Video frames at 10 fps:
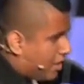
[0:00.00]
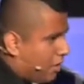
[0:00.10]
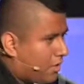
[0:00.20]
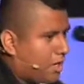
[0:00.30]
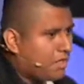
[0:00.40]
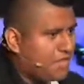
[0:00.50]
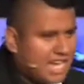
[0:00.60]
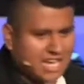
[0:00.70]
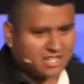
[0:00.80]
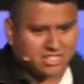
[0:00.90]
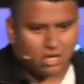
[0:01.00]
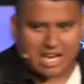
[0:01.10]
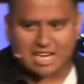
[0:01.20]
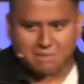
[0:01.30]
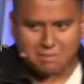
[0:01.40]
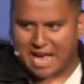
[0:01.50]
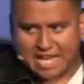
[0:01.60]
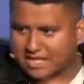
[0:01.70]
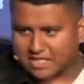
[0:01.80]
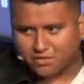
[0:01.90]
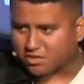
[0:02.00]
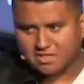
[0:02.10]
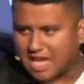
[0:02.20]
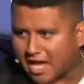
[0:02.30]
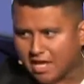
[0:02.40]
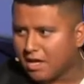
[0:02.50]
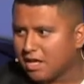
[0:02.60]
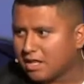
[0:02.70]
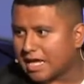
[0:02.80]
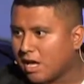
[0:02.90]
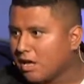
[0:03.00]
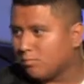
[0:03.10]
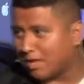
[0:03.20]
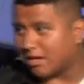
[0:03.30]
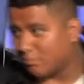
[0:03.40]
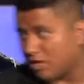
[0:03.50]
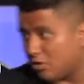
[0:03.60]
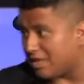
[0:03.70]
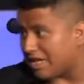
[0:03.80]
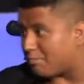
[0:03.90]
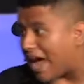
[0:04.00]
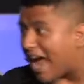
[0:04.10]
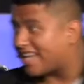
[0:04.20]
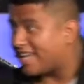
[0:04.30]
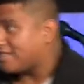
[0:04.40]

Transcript: there. They hand, they start handing me packets first day. Like, like when you think packets,